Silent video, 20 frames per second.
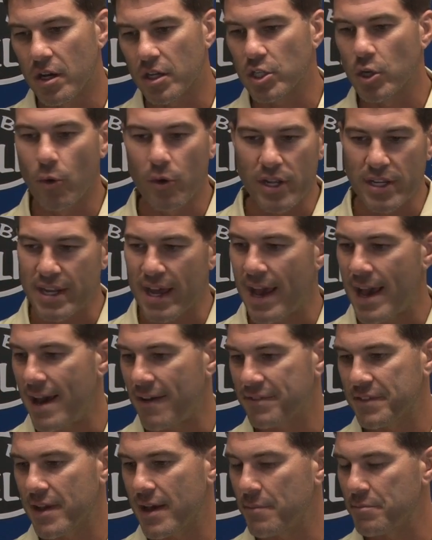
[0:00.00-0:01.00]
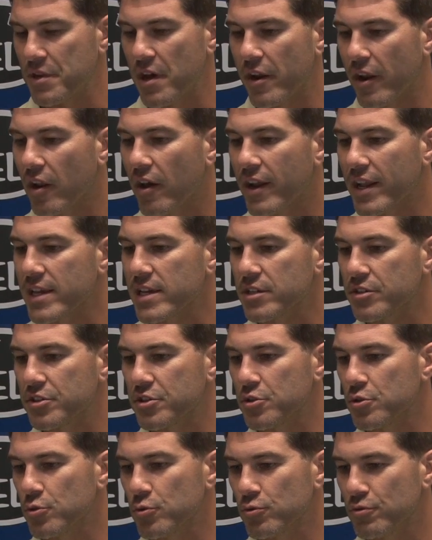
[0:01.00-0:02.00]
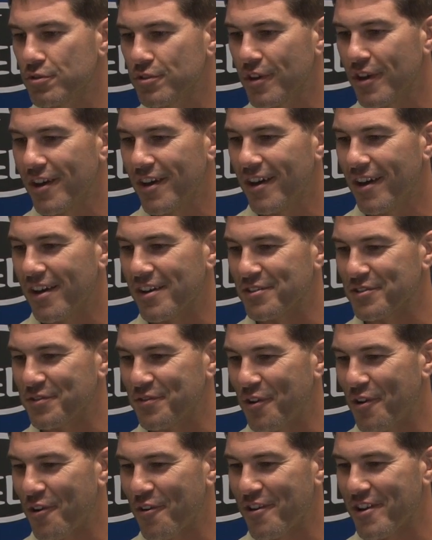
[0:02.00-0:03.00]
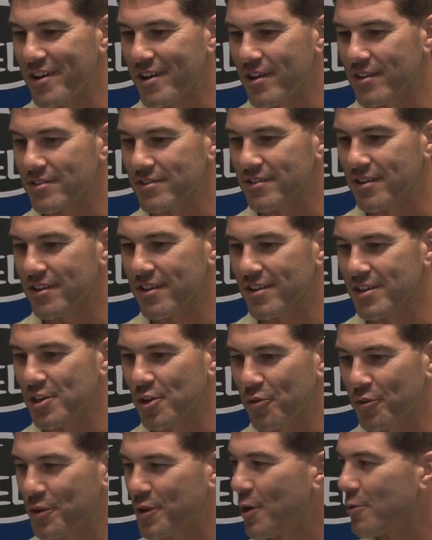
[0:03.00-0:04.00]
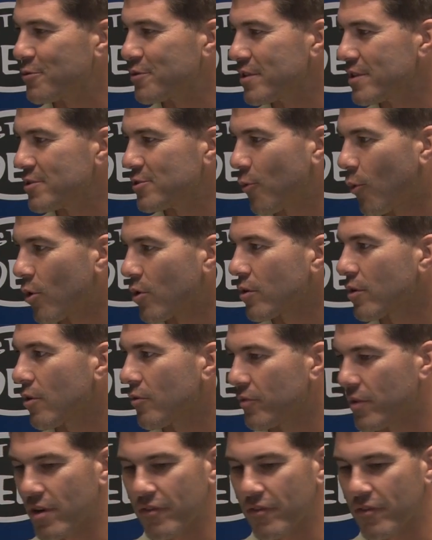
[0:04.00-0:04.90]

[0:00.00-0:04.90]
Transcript: going into halftime, not a lot of issues as far as, the coach needs to work on there.